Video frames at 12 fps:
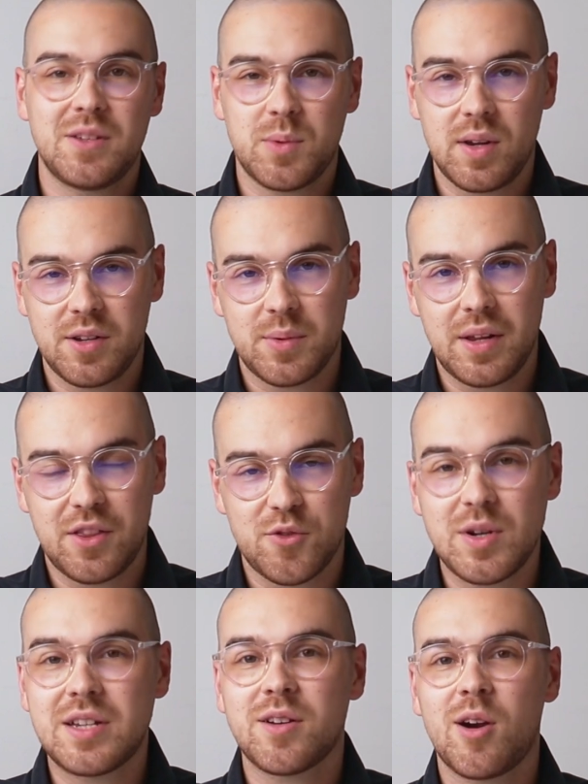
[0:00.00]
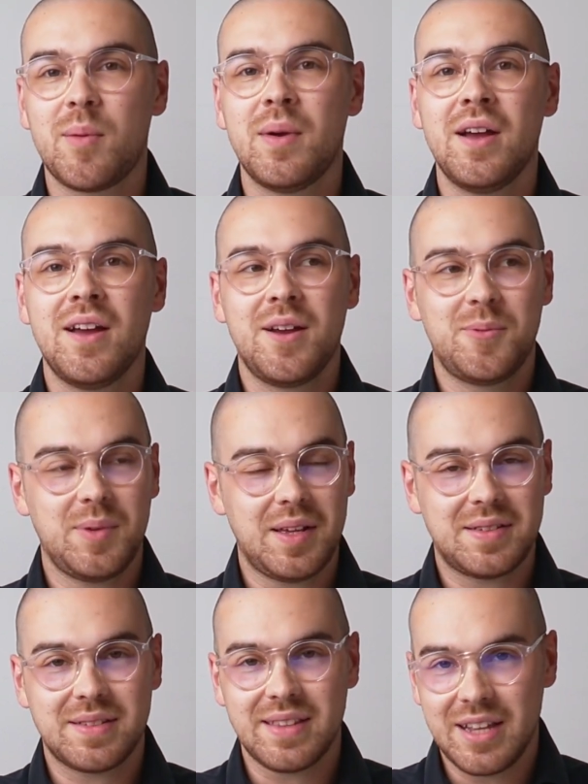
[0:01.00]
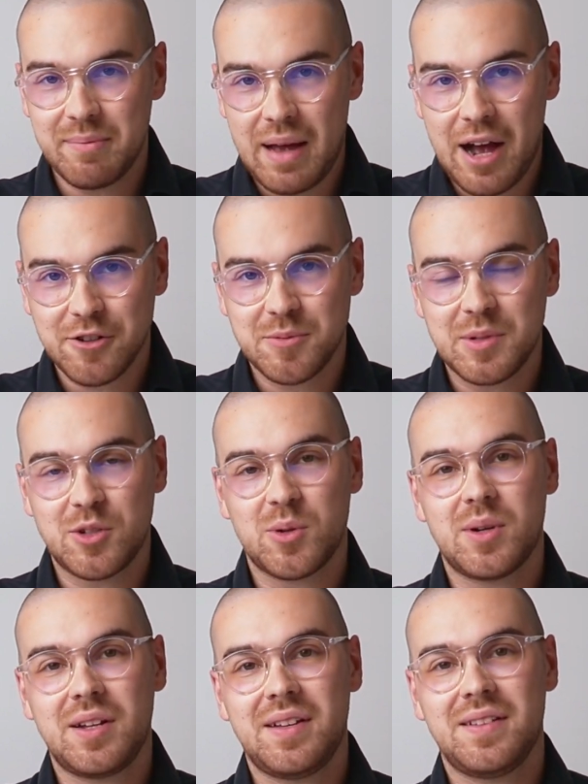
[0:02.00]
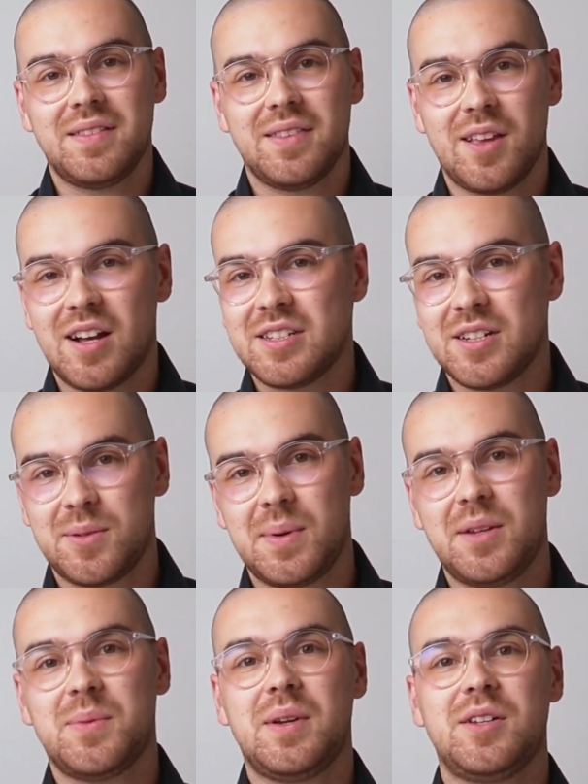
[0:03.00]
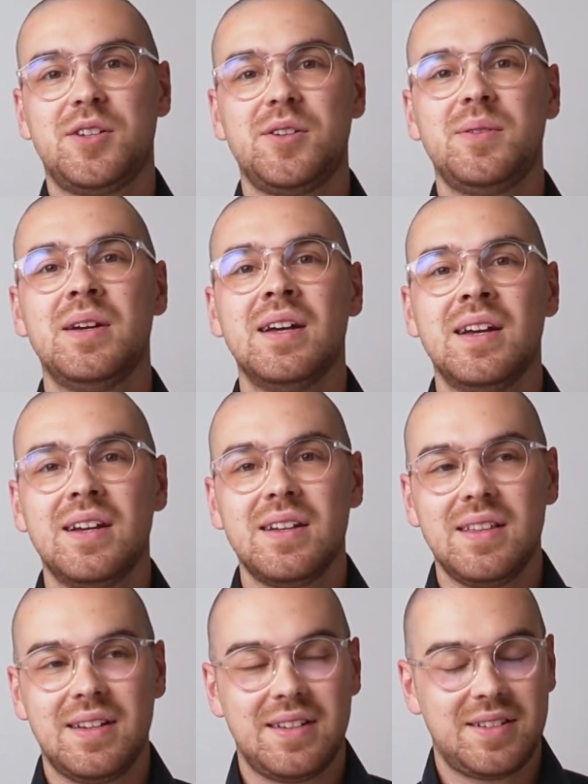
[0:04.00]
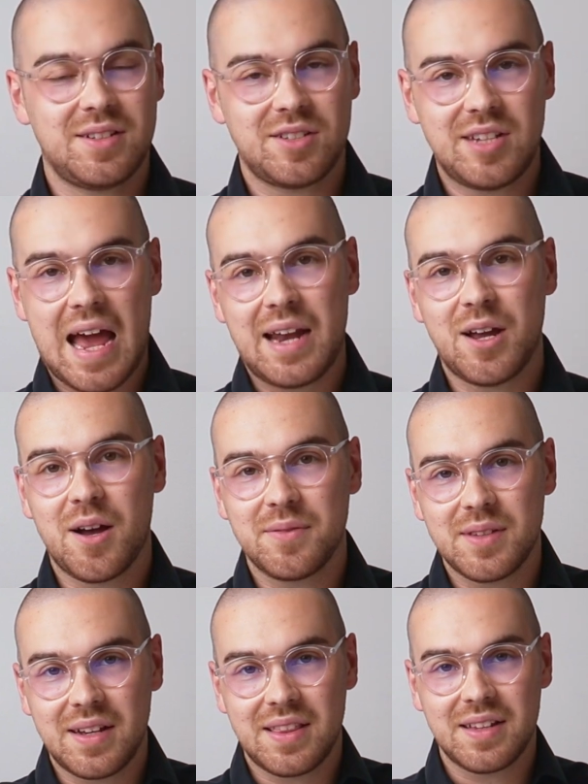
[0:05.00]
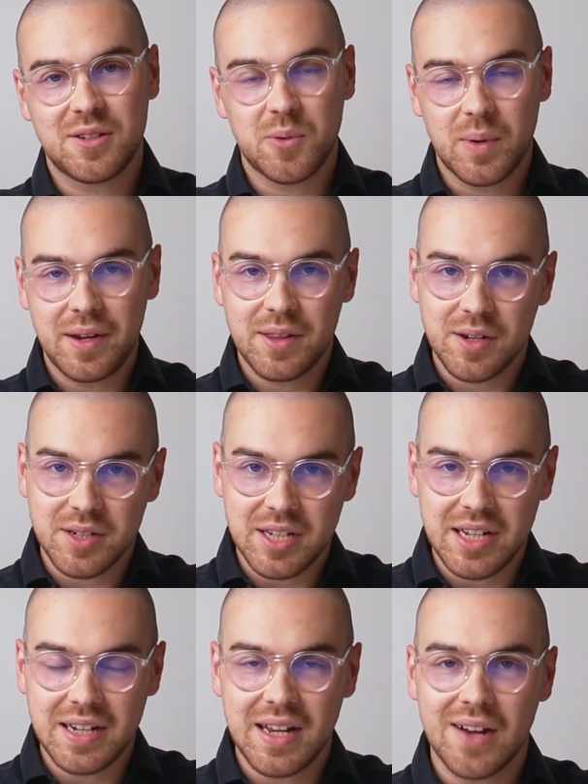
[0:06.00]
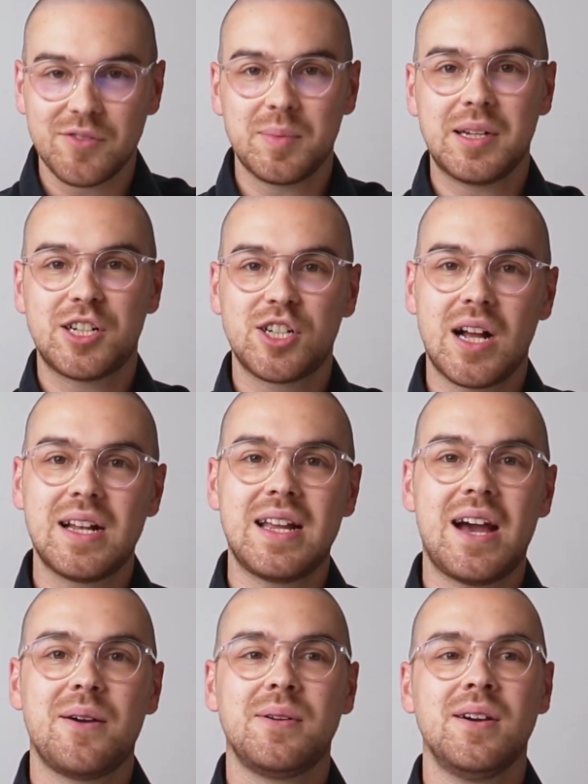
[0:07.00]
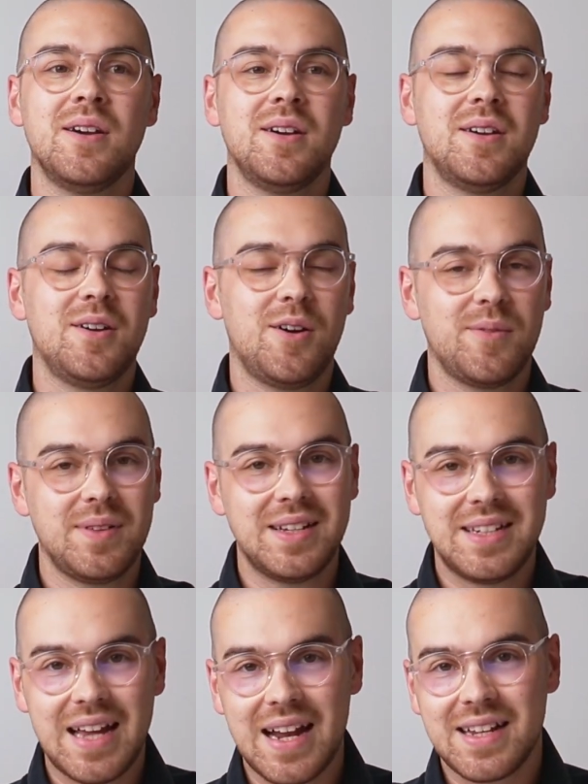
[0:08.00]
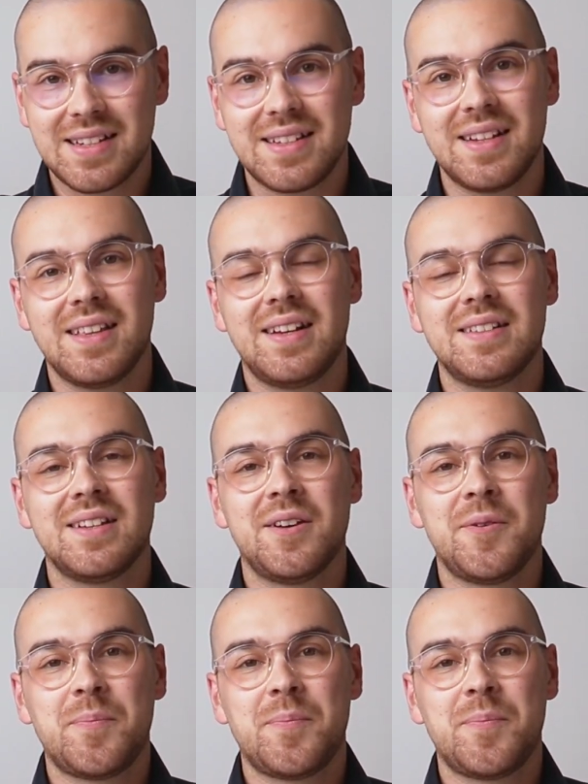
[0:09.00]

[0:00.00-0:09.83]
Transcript: to 2023 term with a slim House majority lost in 2022, leading to standoffs like the 2013 government shutdown over the debt ceilings.